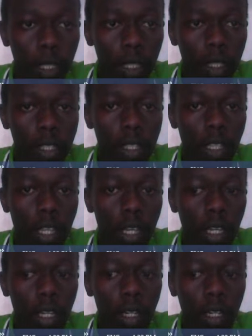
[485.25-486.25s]
it's
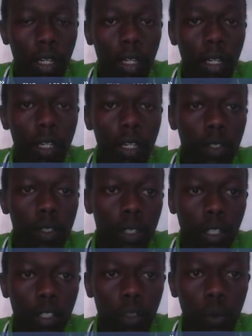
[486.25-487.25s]
there in
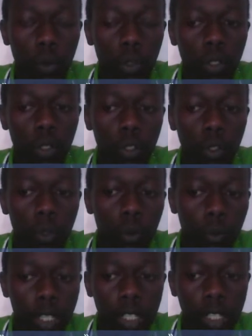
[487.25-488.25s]
Strathmore
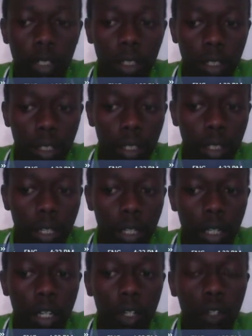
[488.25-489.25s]
University.
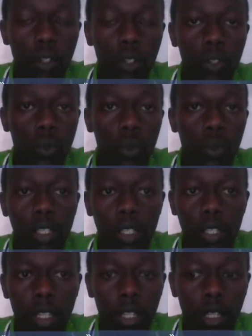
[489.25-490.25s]
So it's